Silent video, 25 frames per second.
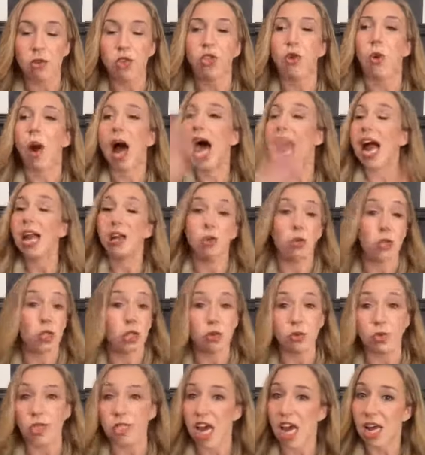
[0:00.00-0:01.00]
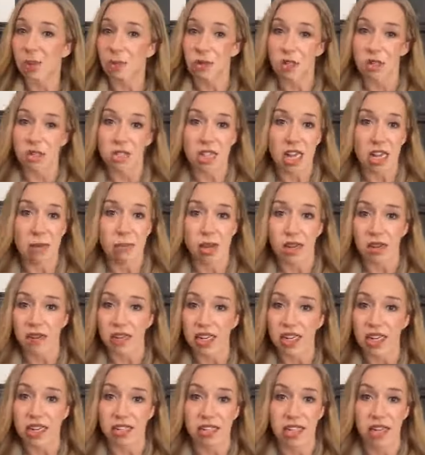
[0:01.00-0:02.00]
So I don't use timers in my
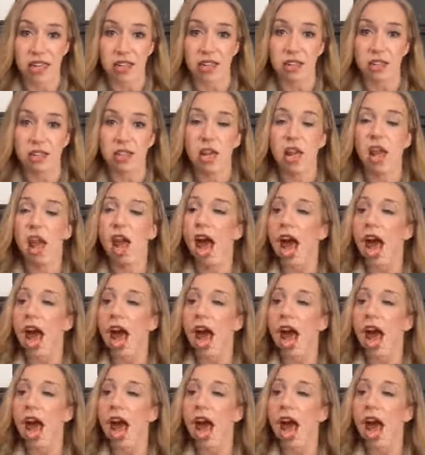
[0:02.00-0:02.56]
reading centers.